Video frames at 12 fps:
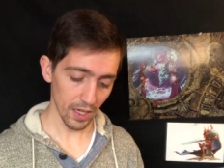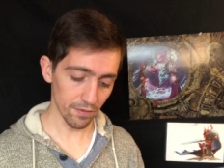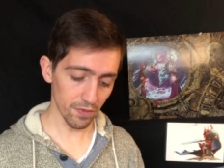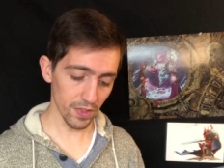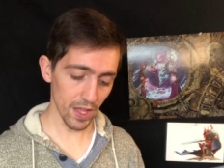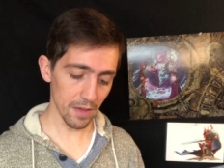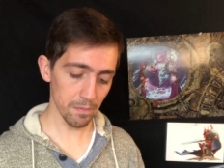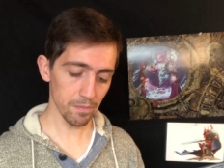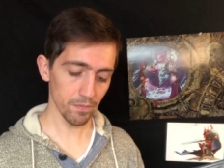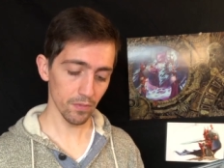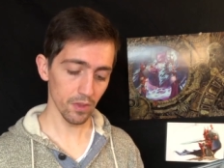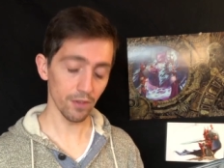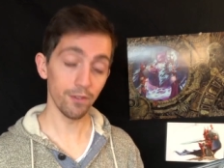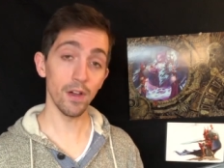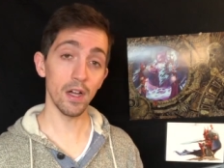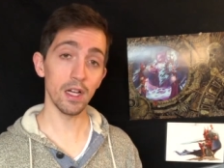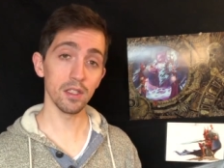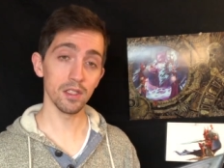and for them, the
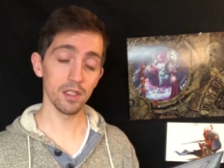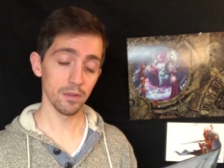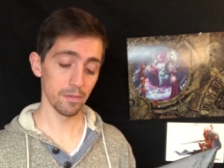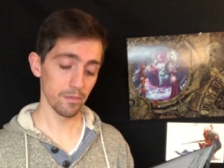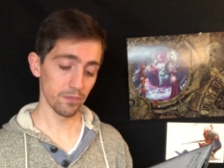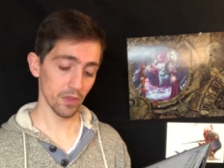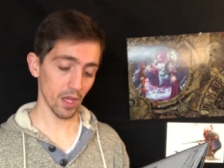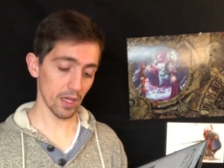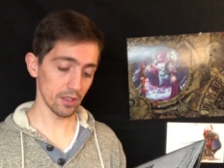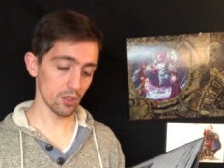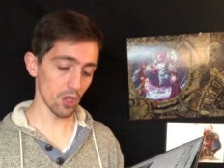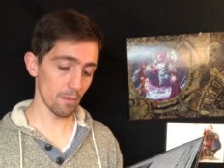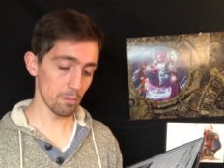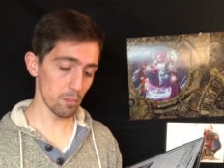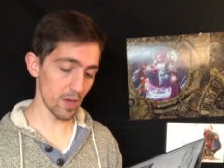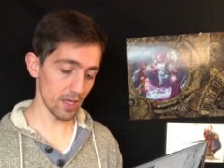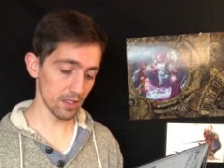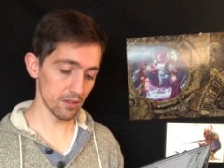fast and
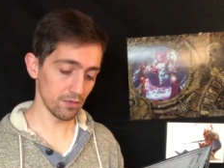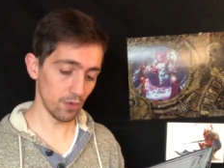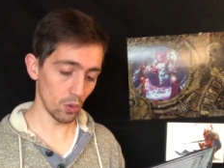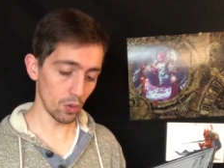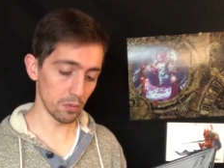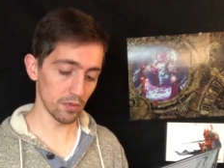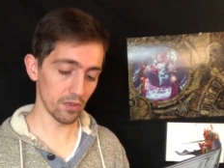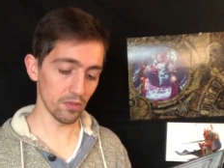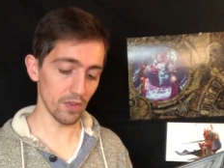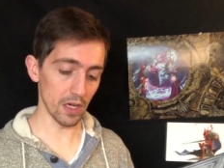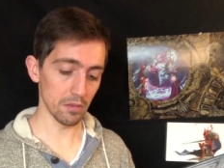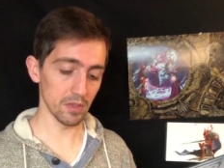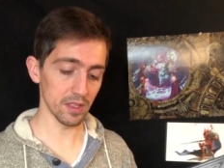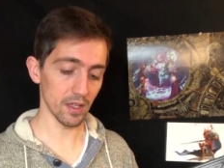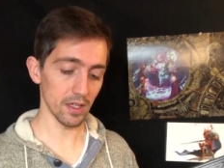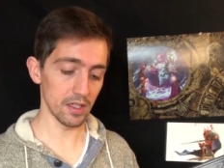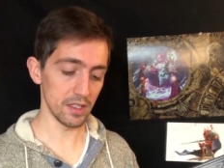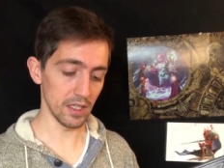compact form of the Venom is
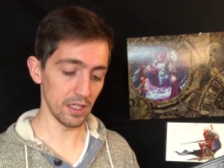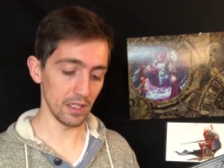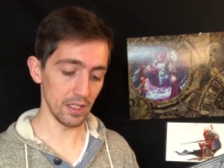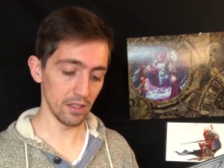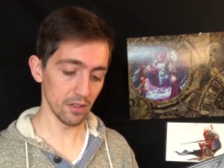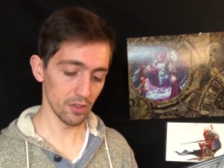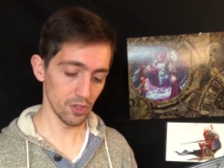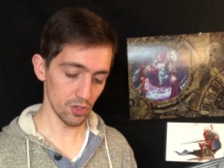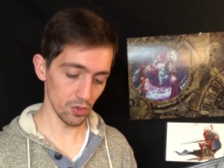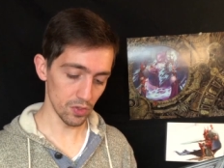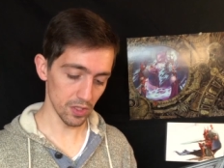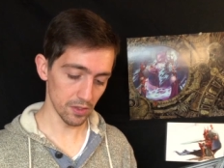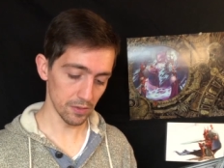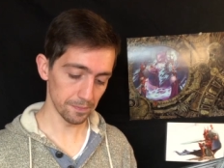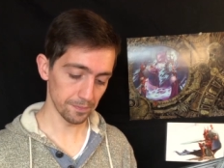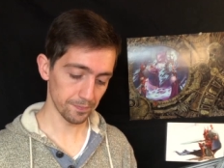ideally suited.